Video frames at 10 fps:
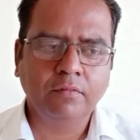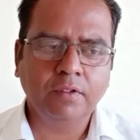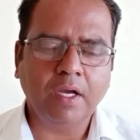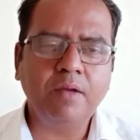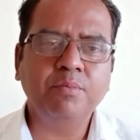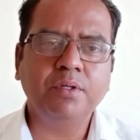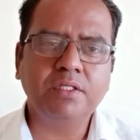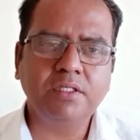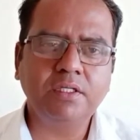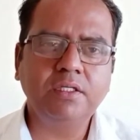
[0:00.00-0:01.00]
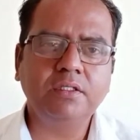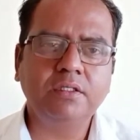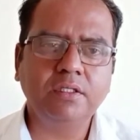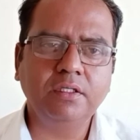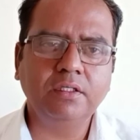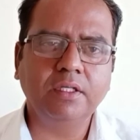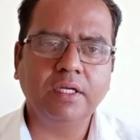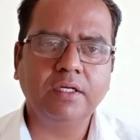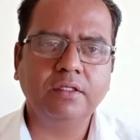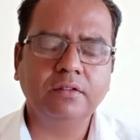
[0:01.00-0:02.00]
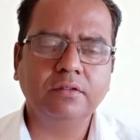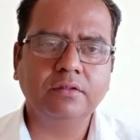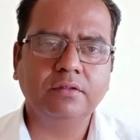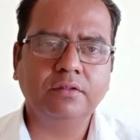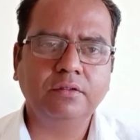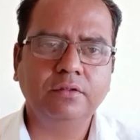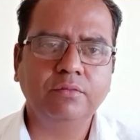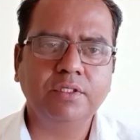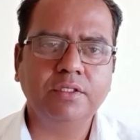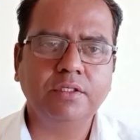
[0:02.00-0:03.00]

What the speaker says: I personally think that you must